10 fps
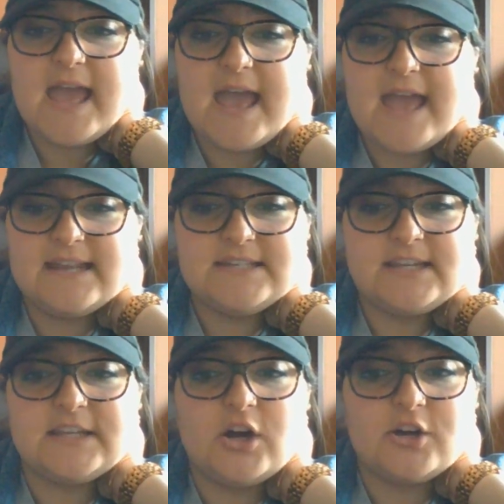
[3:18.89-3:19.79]
And
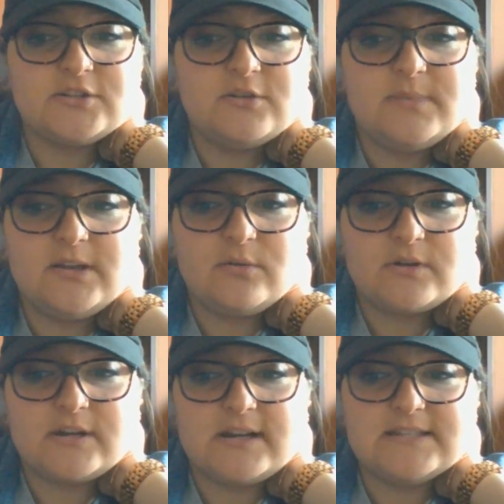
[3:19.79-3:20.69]
it can also be
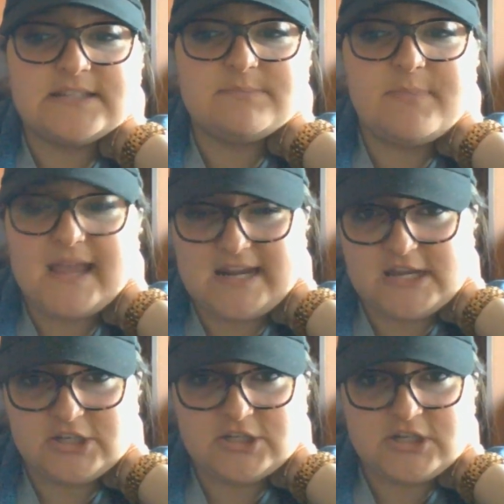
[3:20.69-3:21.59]
ordered in
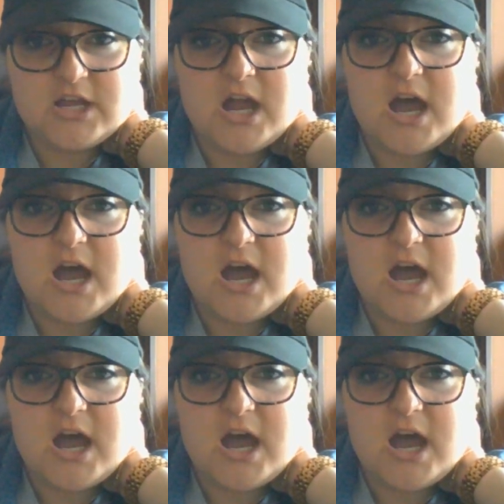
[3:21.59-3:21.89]
Spanish.